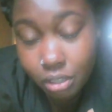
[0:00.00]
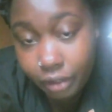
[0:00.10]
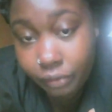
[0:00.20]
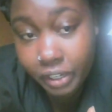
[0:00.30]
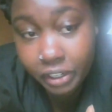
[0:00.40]

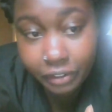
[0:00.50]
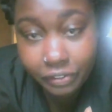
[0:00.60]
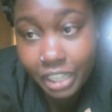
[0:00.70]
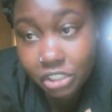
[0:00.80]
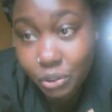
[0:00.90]
I'll feed her.
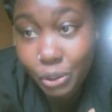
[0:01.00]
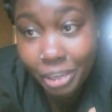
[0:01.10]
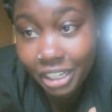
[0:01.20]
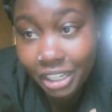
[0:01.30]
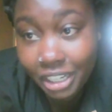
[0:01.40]
If not, she'll
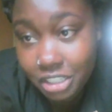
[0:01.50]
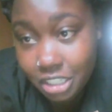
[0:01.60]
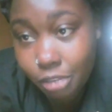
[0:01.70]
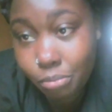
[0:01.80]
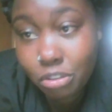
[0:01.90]
go back to
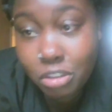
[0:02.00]
sleep.